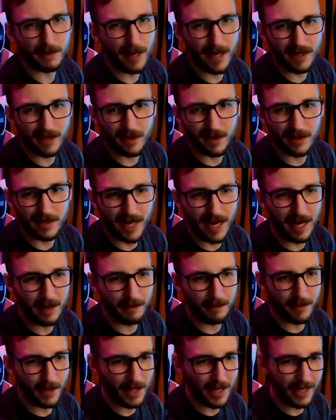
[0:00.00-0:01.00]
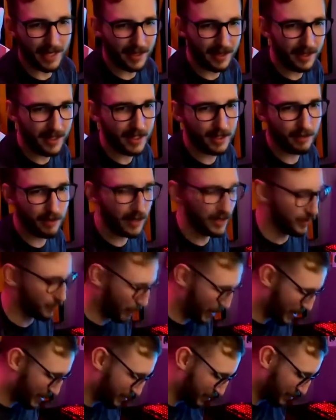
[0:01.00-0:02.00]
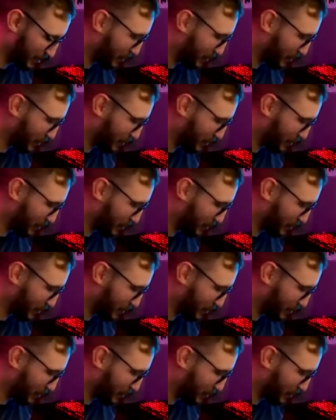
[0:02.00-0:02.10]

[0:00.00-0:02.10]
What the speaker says: pads all the time, but like this one's way too